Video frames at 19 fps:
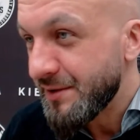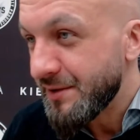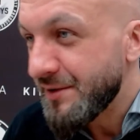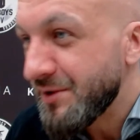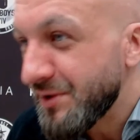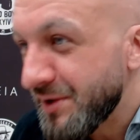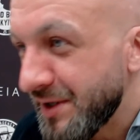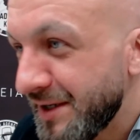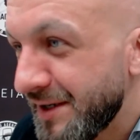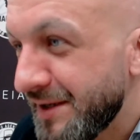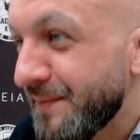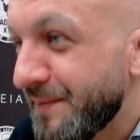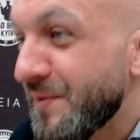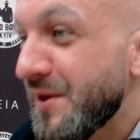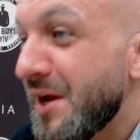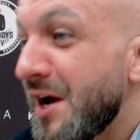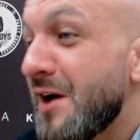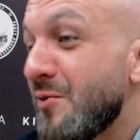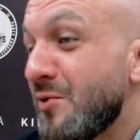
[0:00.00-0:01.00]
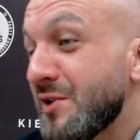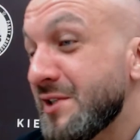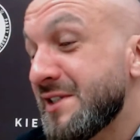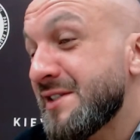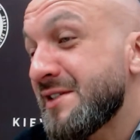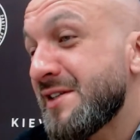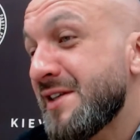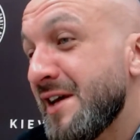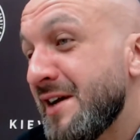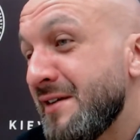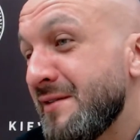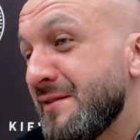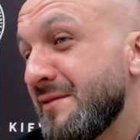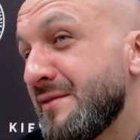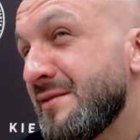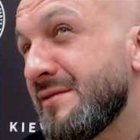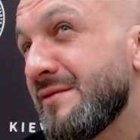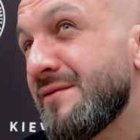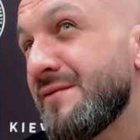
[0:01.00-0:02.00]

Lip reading: Okay. I was 10,